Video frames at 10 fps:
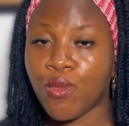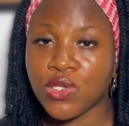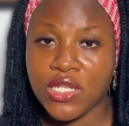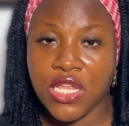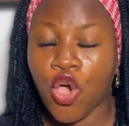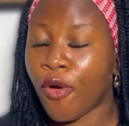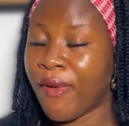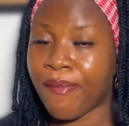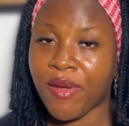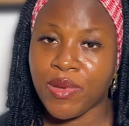mostly
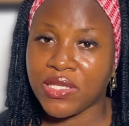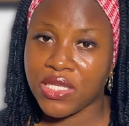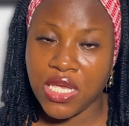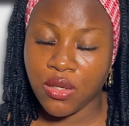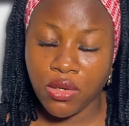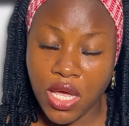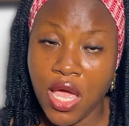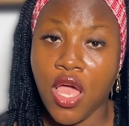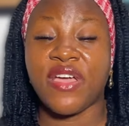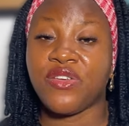on my baby's skin.
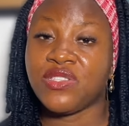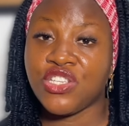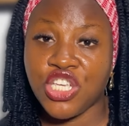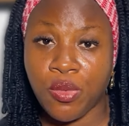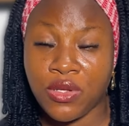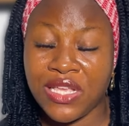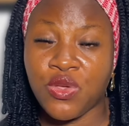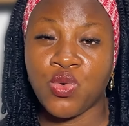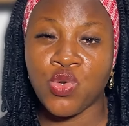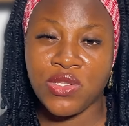Okay, if you are using shea butter,
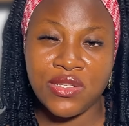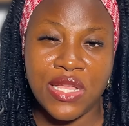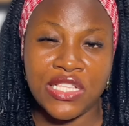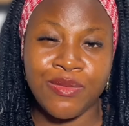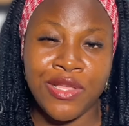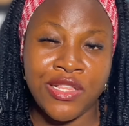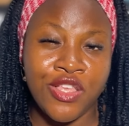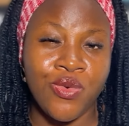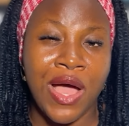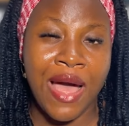you will notice that
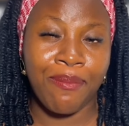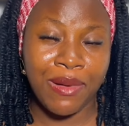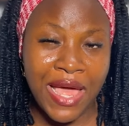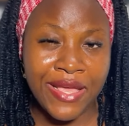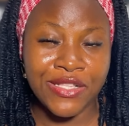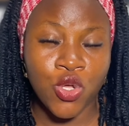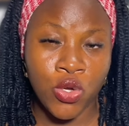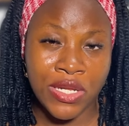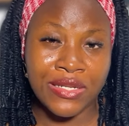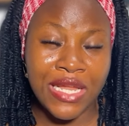immediately you apply it
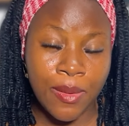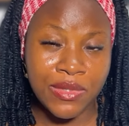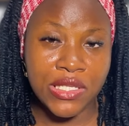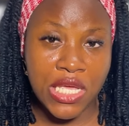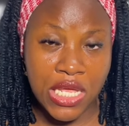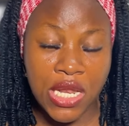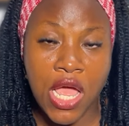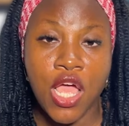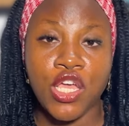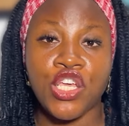on a damp skin,
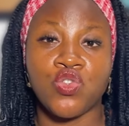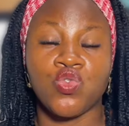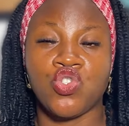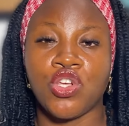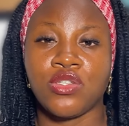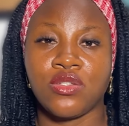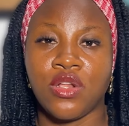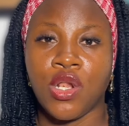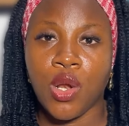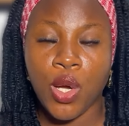it will
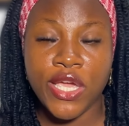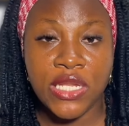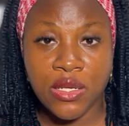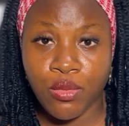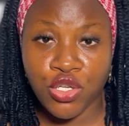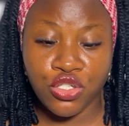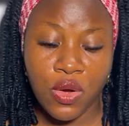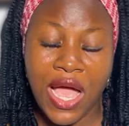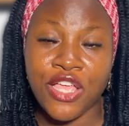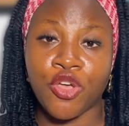just lock in the
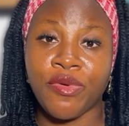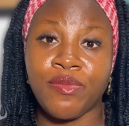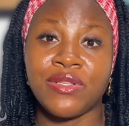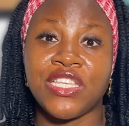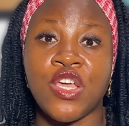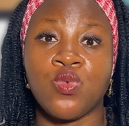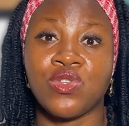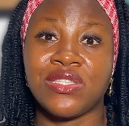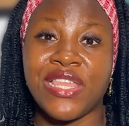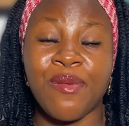moisture and your baby's skin
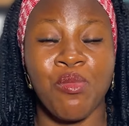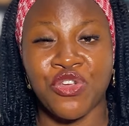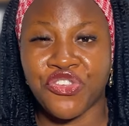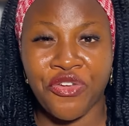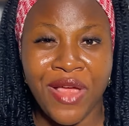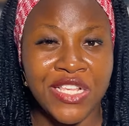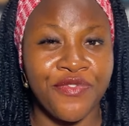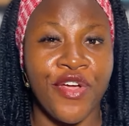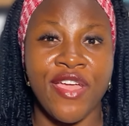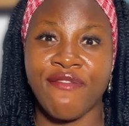will stay
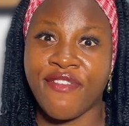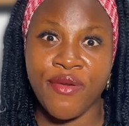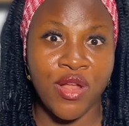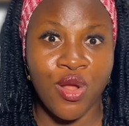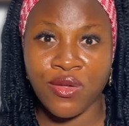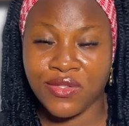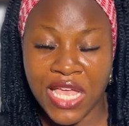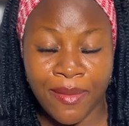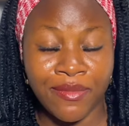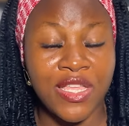moisturized for a very long
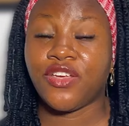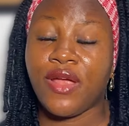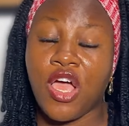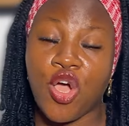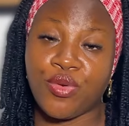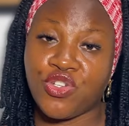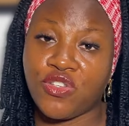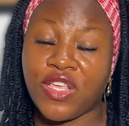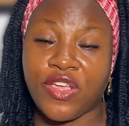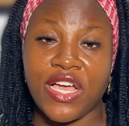time. Natural
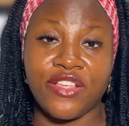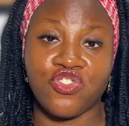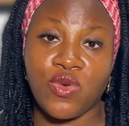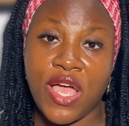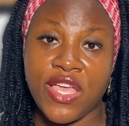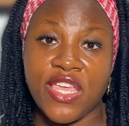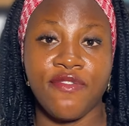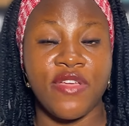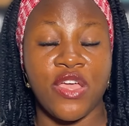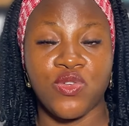options that you can try
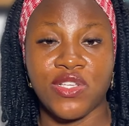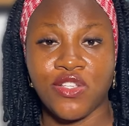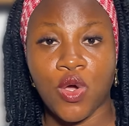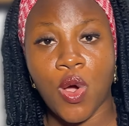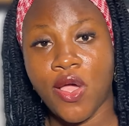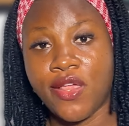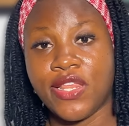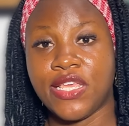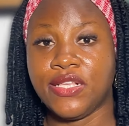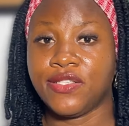if you are using
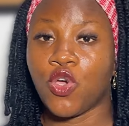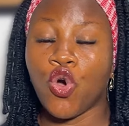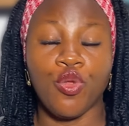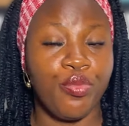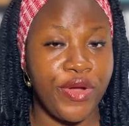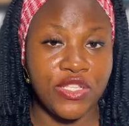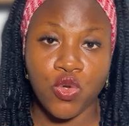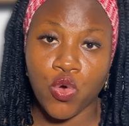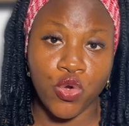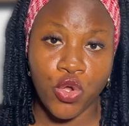oil is cold
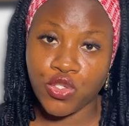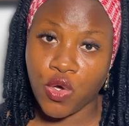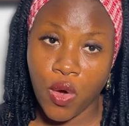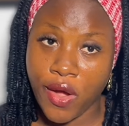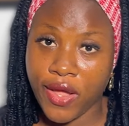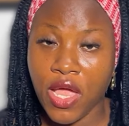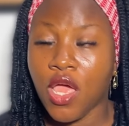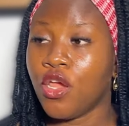pressed coconut oil,